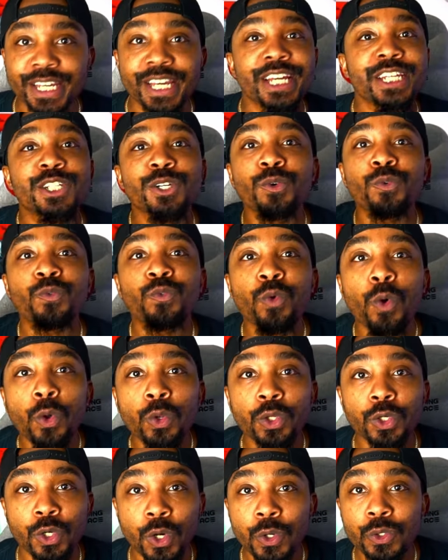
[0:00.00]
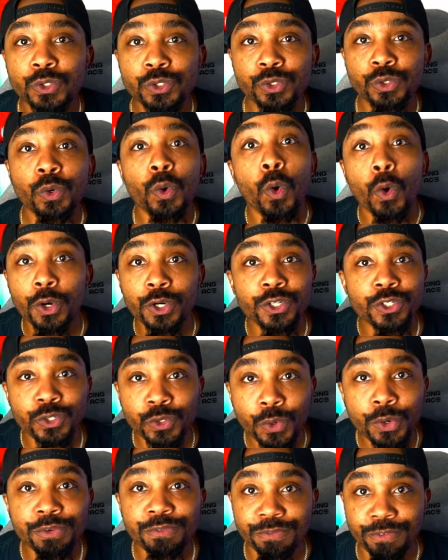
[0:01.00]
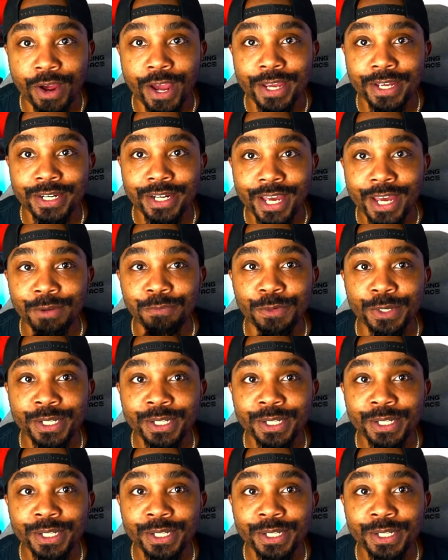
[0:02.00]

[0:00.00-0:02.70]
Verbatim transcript: it's a roller coaster or a sword fight, Henry.